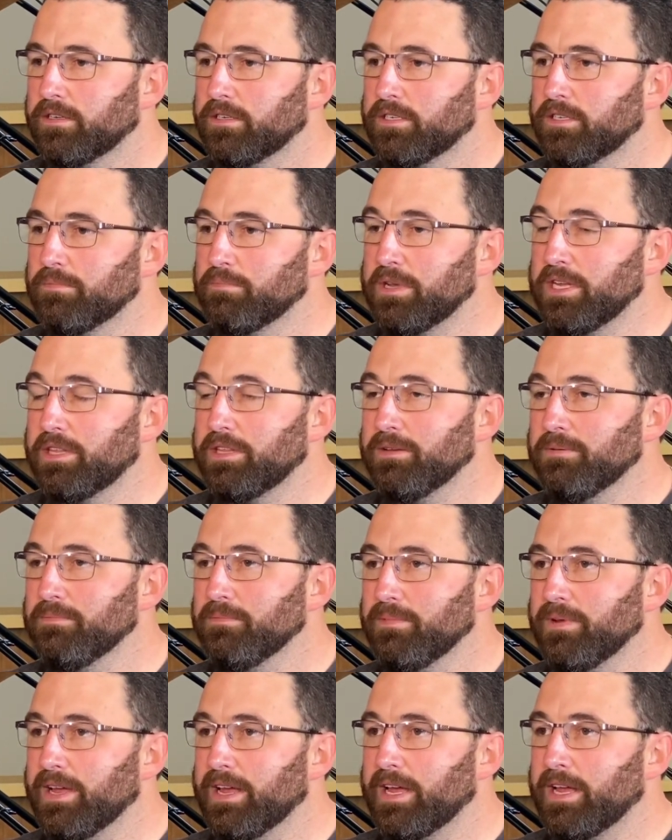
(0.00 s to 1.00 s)
to meet
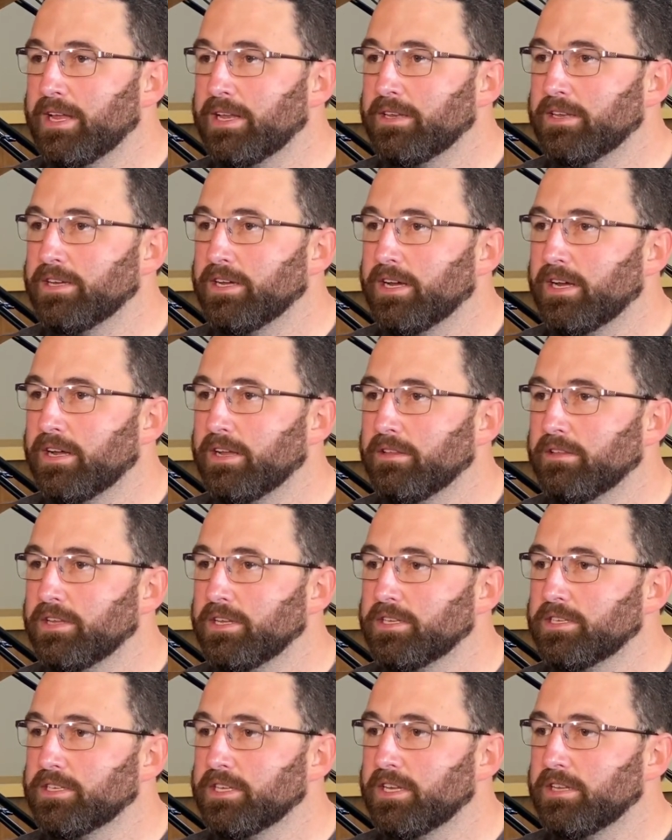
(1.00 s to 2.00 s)
them, and
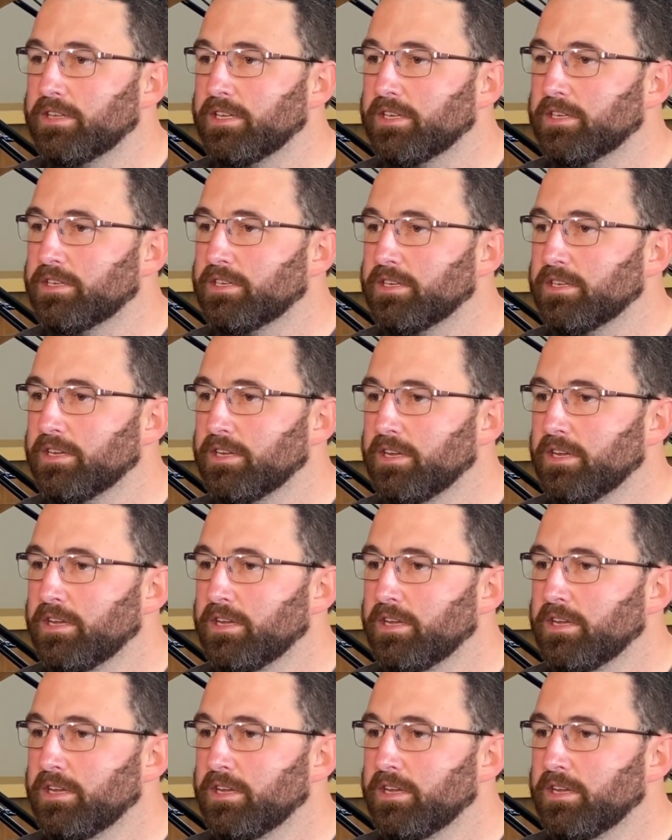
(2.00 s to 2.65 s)
they said that